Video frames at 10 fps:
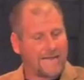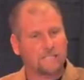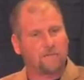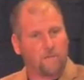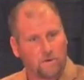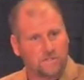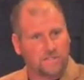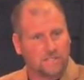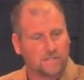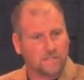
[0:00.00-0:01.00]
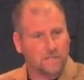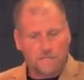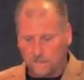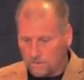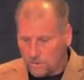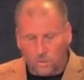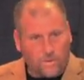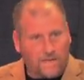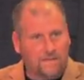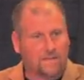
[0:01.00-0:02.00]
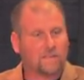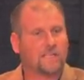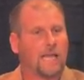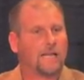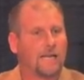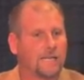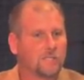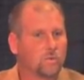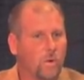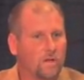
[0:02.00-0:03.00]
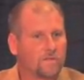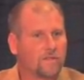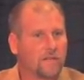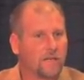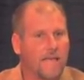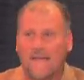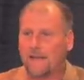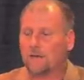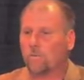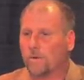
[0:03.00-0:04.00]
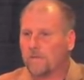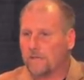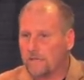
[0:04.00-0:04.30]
next verses, you read that the Canaanites dwelt in the land with